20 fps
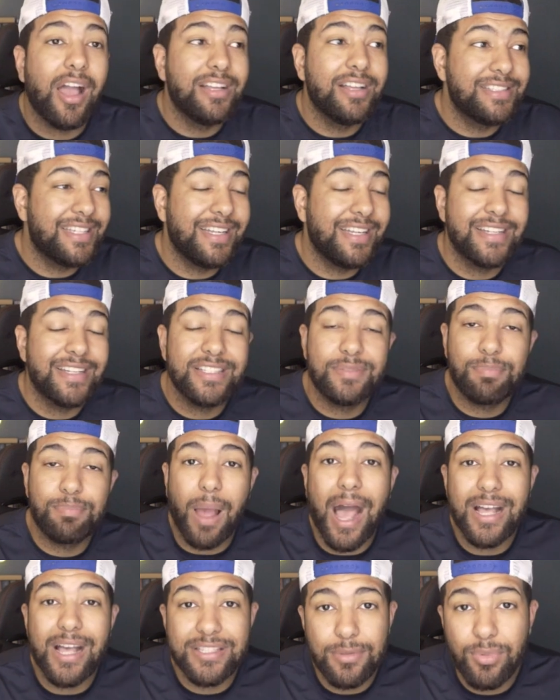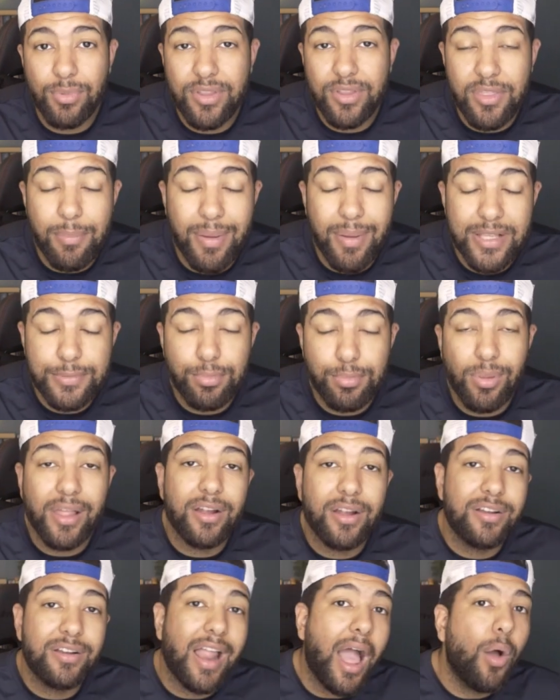seen as possibly the best
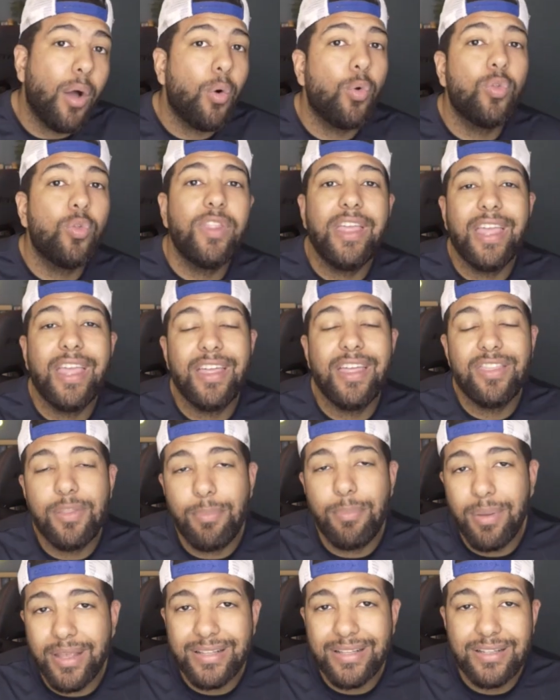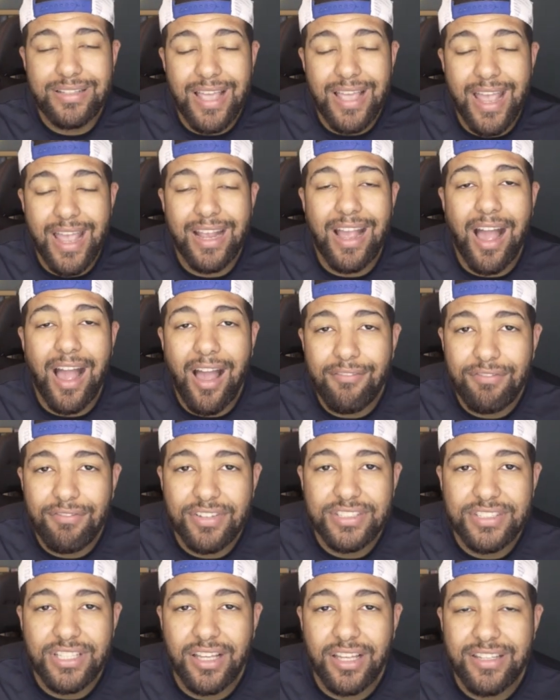player, not only in the Big Ten
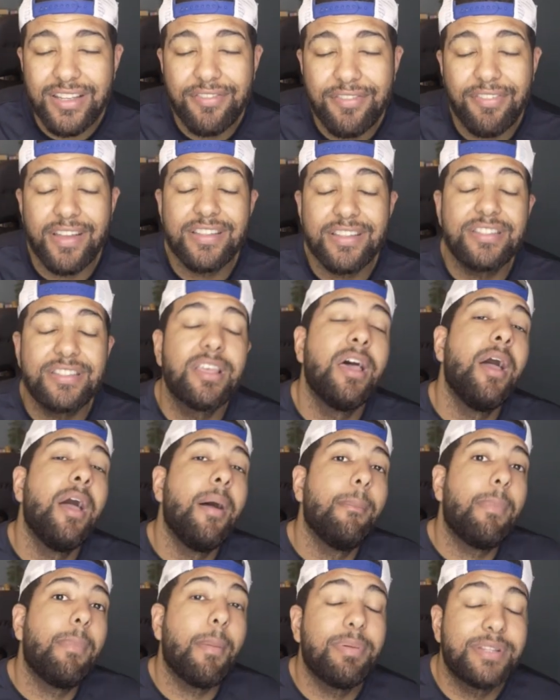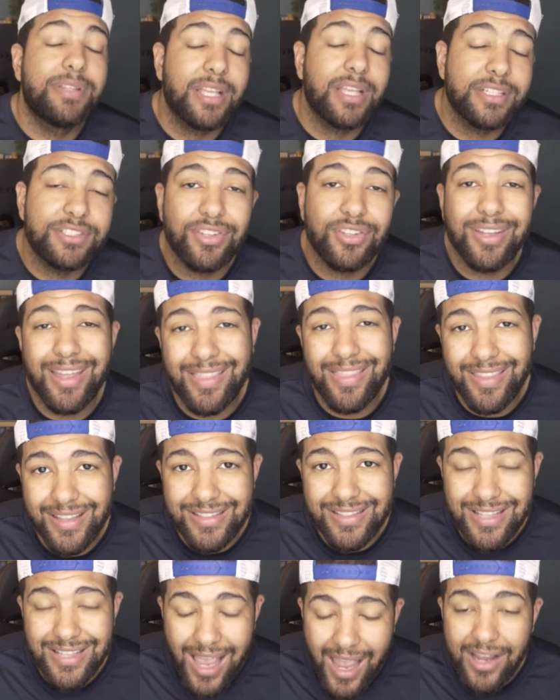Conference on defense, but potentially in the
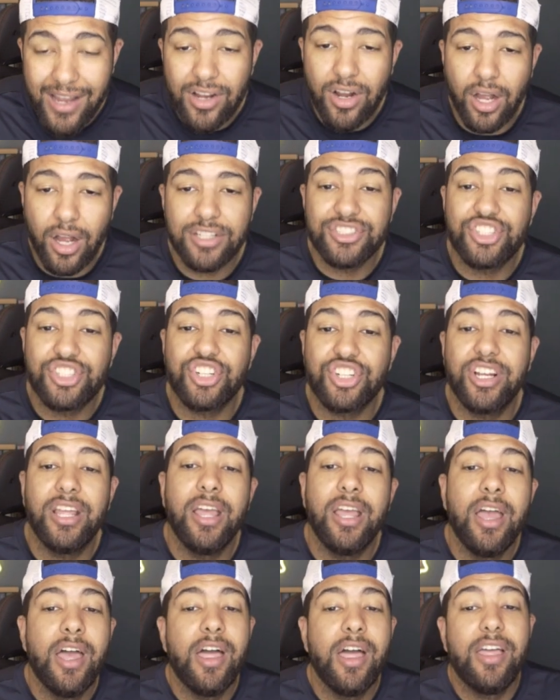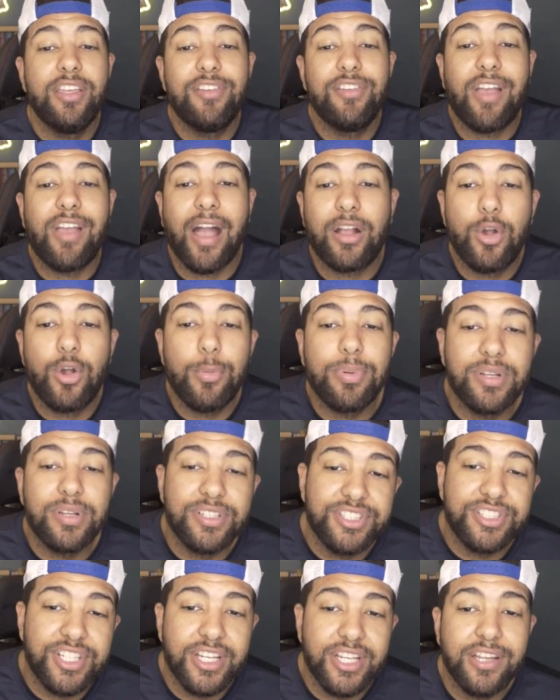entire country. You got Cooper
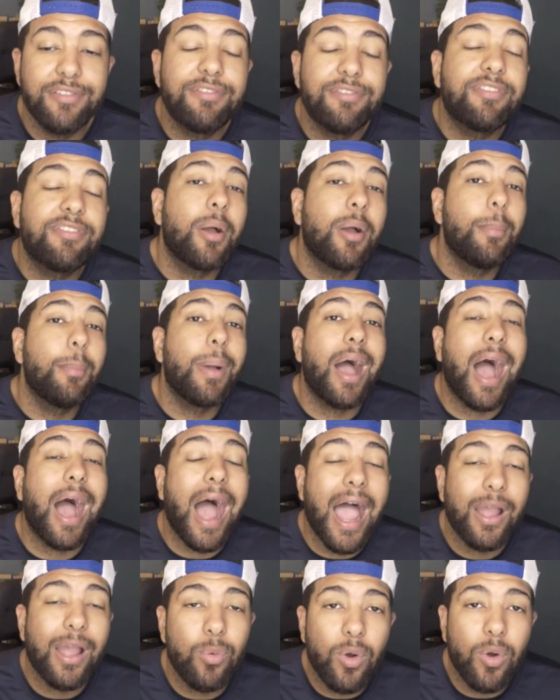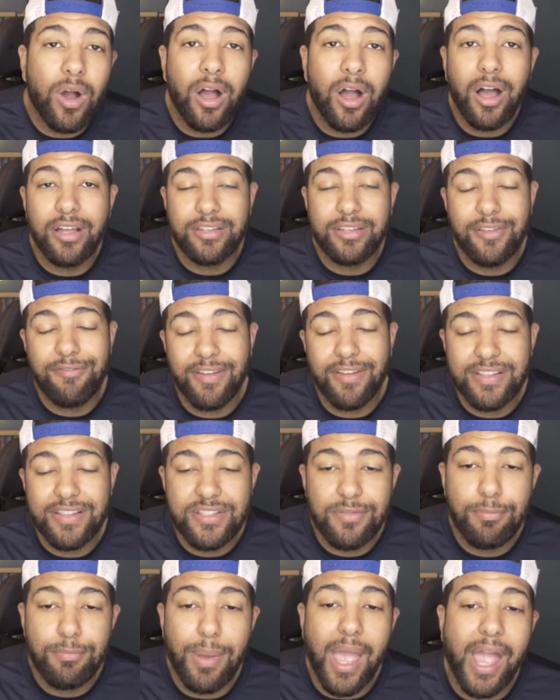DeJean from Iowa, a
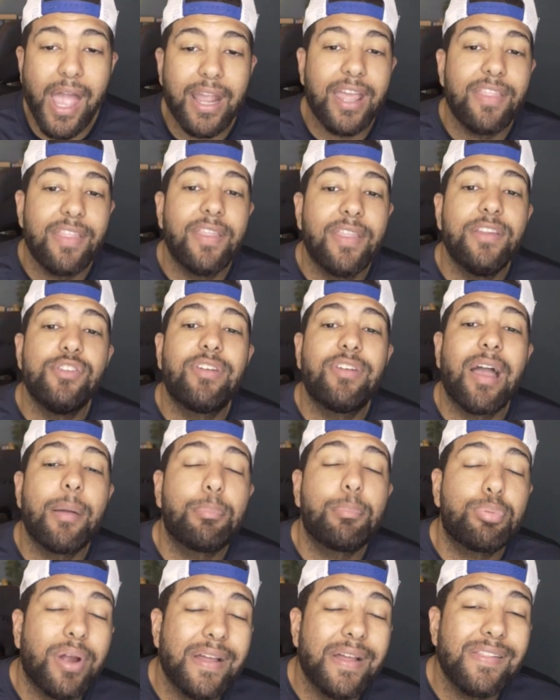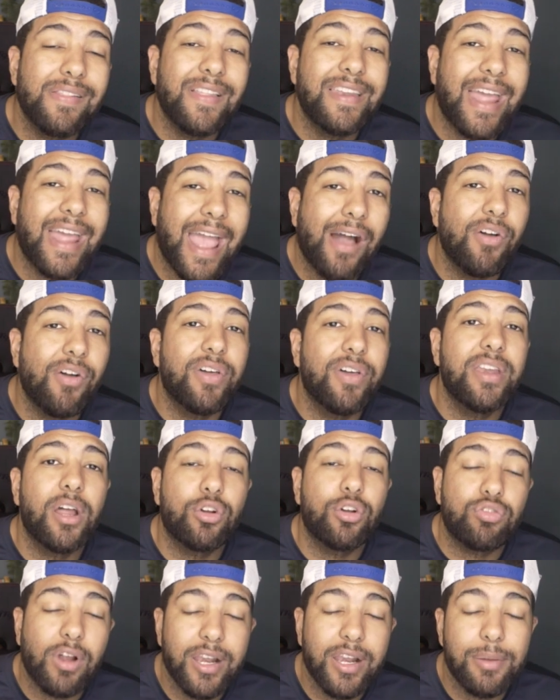defensive back, and then you've got Braylon Allen, a
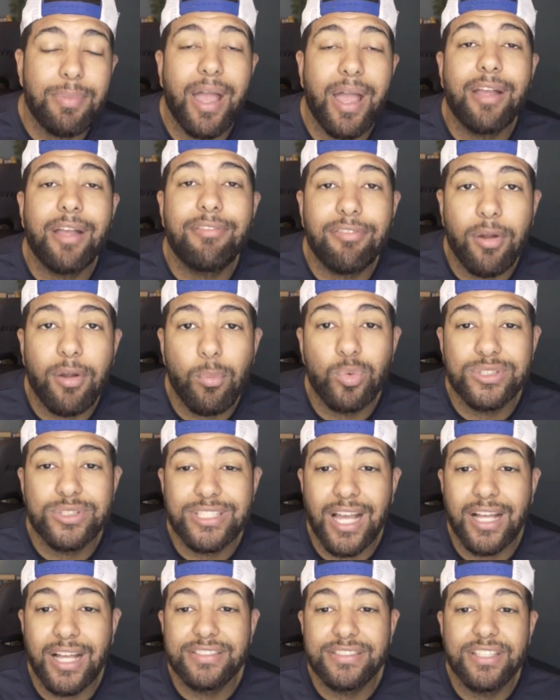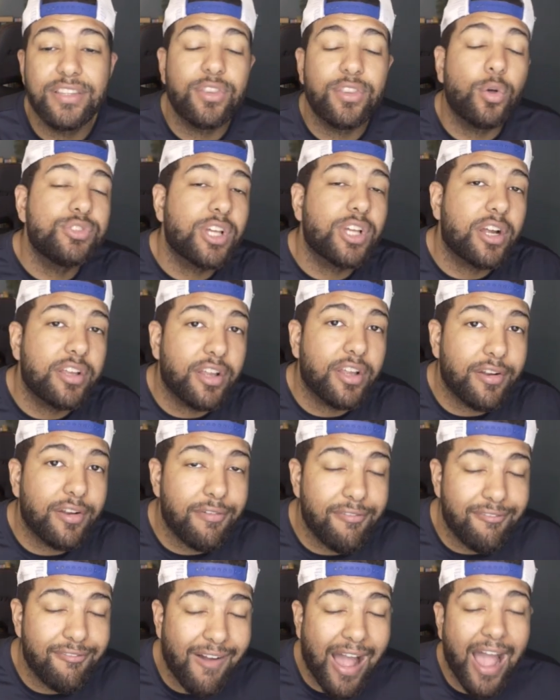running back from Wisconsin. Those are your
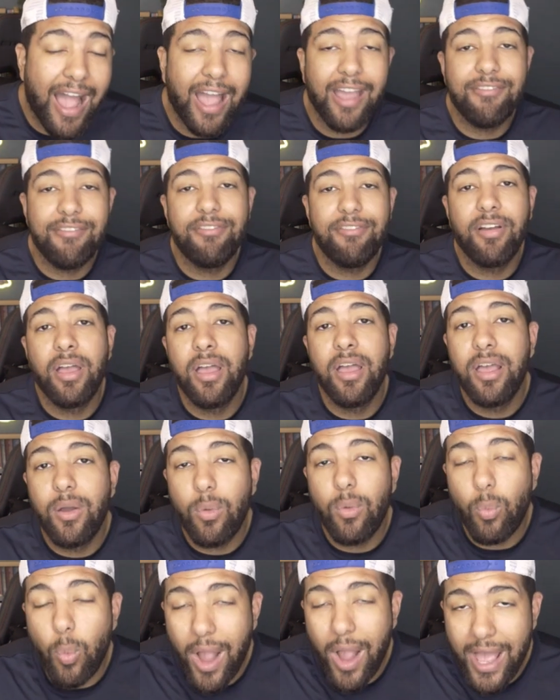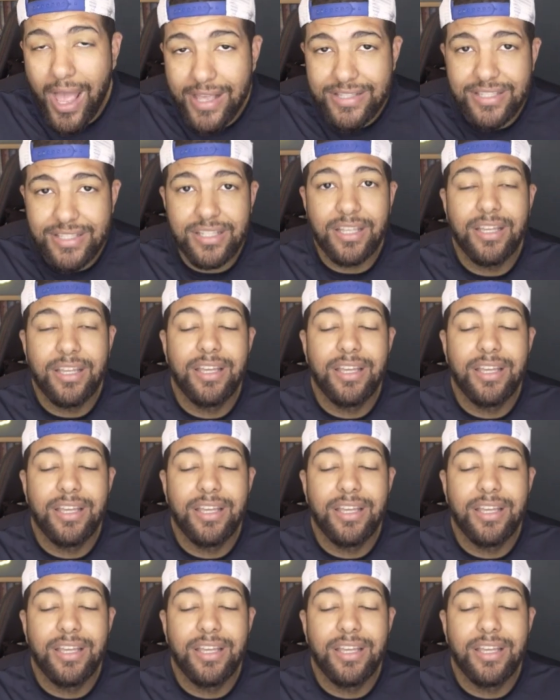five West